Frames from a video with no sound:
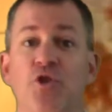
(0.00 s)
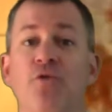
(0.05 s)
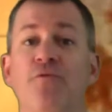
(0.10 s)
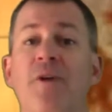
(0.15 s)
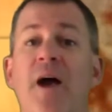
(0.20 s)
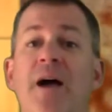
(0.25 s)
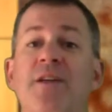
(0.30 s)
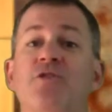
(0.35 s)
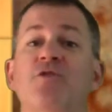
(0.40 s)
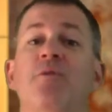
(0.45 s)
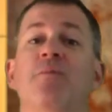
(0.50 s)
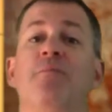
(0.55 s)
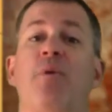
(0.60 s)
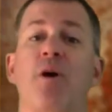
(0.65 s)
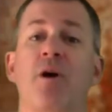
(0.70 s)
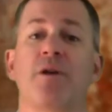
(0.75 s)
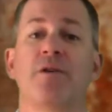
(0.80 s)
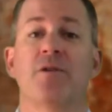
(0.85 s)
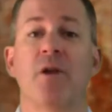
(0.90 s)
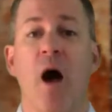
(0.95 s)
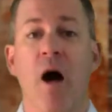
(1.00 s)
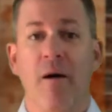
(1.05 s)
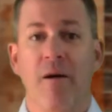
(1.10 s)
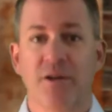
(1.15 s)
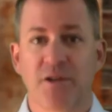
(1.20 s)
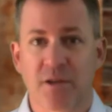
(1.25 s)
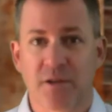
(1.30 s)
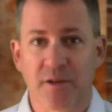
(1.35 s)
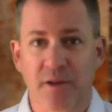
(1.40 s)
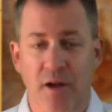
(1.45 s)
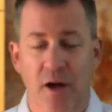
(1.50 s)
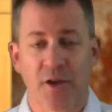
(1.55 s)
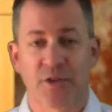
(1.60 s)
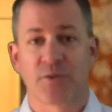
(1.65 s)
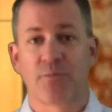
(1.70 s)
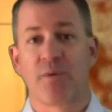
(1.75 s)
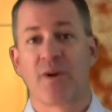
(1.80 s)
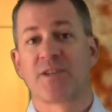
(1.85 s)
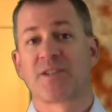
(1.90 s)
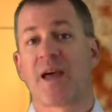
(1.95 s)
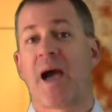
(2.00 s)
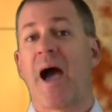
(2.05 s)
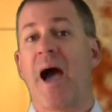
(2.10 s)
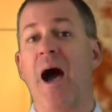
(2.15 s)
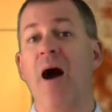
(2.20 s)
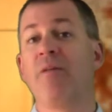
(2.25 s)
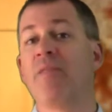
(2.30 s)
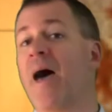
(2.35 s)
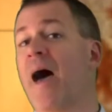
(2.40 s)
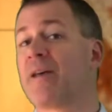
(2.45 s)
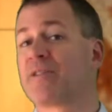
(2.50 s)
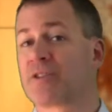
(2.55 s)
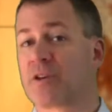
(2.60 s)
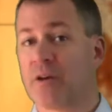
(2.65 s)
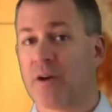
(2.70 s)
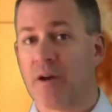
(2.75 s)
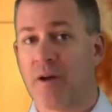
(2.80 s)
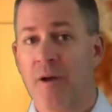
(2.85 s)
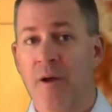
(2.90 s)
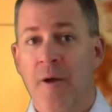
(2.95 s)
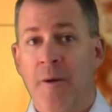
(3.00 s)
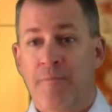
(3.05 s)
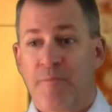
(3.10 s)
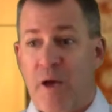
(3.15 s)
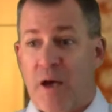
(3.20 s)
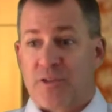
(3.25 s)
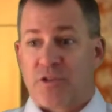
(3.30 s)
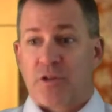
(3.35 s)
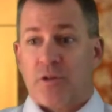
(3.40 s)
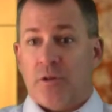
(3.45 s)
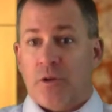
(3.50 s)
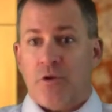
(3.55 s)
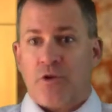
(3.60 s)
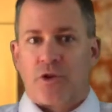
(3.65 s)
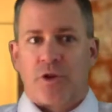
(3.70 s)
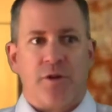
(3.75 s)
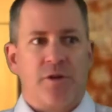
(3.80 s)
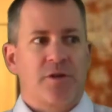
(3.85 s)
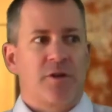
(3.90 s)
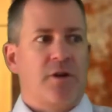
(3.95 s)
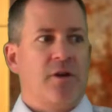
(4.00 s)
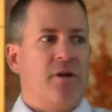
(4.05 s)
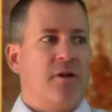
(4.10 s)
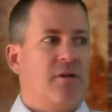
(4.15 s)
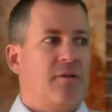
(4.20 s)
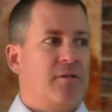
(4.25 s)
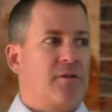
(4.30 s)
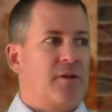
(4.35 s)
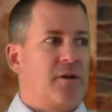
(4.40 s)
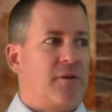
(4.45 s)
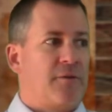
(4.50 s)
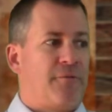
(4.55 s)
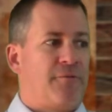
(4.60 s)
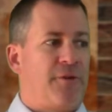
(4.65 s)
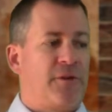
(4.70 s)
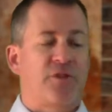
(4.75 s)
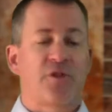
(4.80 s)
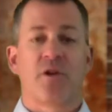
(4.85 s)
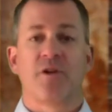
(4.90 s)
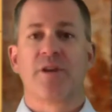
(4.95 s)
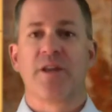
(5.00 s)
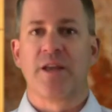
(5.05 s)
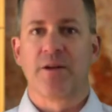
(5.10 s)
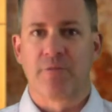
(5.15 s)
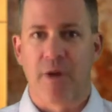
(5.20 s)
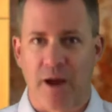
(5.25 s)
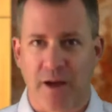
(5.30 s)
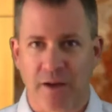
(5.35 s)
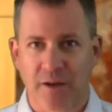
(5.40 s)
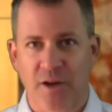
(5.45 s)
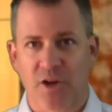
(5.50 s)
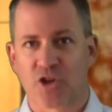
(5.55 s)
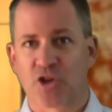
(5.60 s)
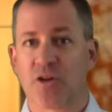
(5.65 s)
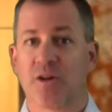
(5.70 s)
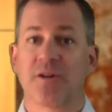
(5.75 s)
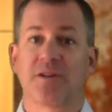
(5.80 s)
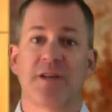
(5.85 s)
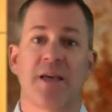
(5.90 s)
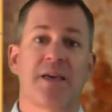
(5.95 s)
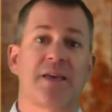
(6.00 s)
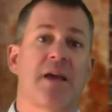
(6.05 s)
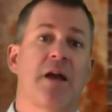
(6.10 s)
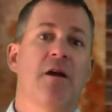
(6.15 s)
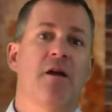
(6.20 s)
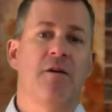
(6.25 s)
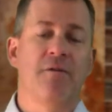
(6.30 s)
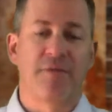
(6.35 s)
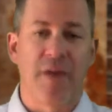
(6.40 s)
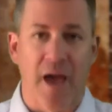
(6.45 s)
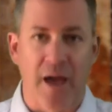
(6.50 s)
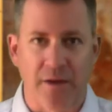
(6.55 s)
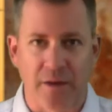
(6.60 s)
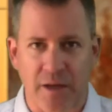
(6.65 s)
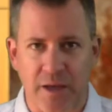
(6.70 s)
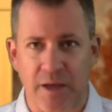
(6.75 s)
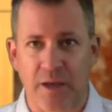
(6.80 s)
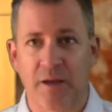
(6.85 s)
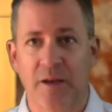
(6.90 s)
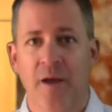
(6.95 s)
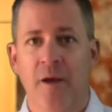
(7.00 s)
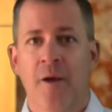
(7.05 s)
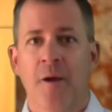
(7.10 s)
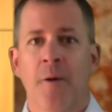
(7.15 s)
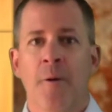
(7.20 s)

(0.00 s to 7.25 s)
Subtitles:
you've got to impart knowledge to the customer as to how that solution is gonna fit their need recognition and take care of that need.